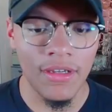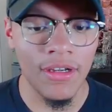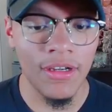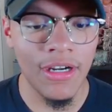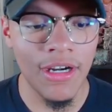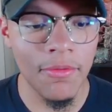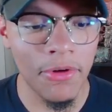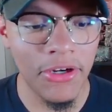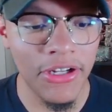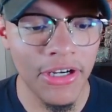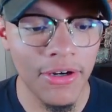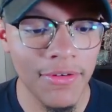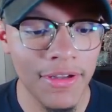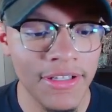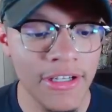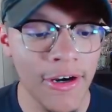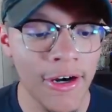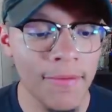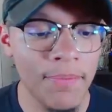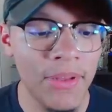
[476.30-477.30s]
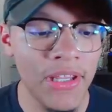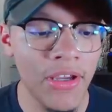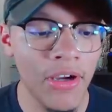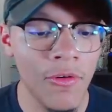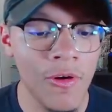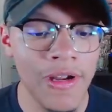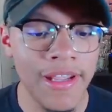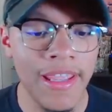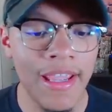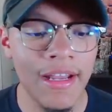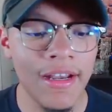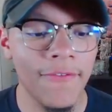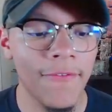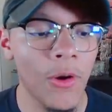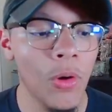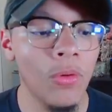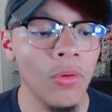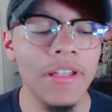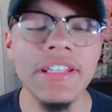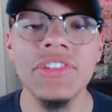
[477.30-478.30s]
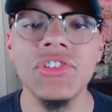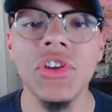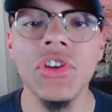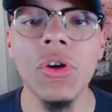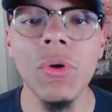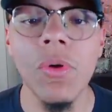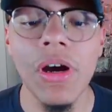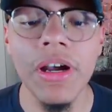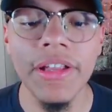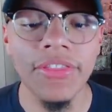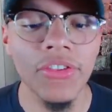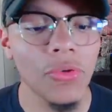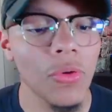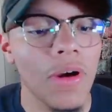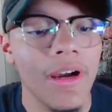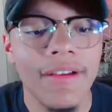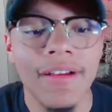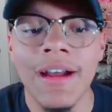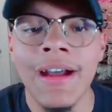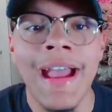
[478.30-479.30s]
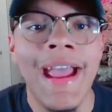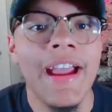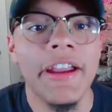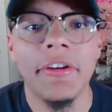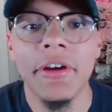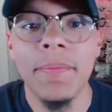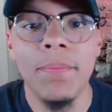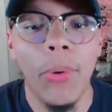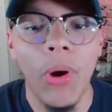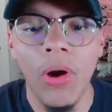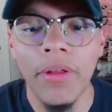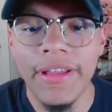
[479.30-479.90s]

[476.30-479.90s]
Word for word: All right, we're going to run the RPO again. If only Tua threw an accurate ball,